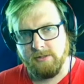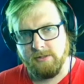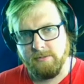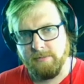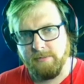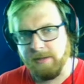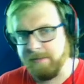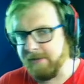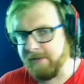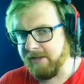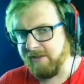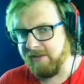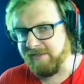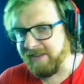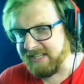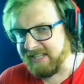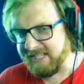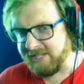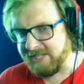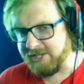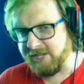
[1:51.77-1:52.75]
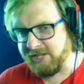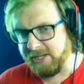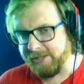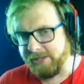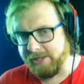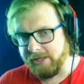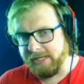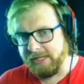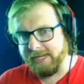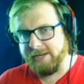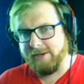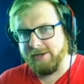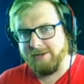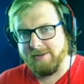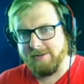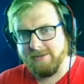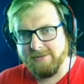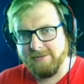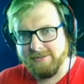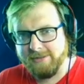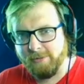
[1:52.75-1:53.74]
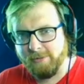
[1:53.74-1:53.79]
maybe they'll face each other later.
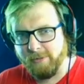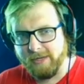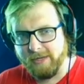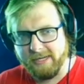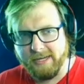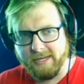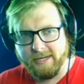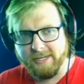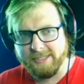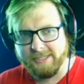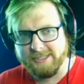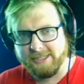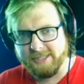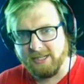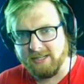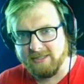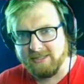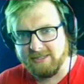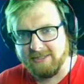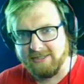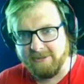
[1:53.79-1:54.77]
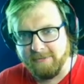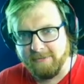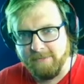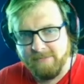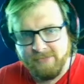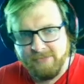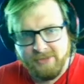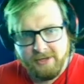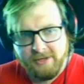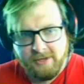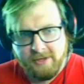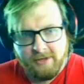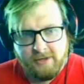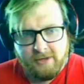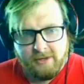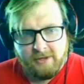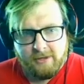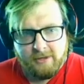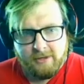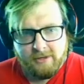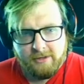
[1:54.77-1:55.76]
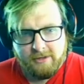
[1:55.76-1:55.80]
The one got a head start, so
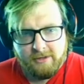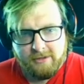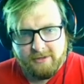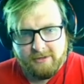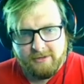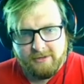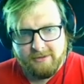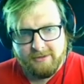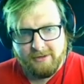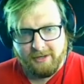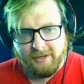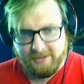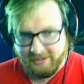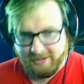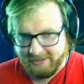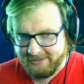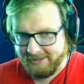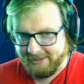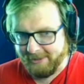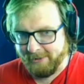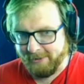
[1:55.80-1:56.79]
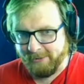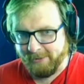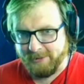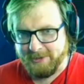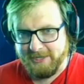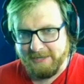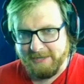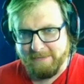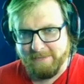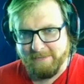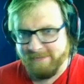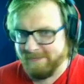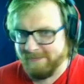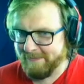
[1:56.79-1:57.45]
I like that old Jeep.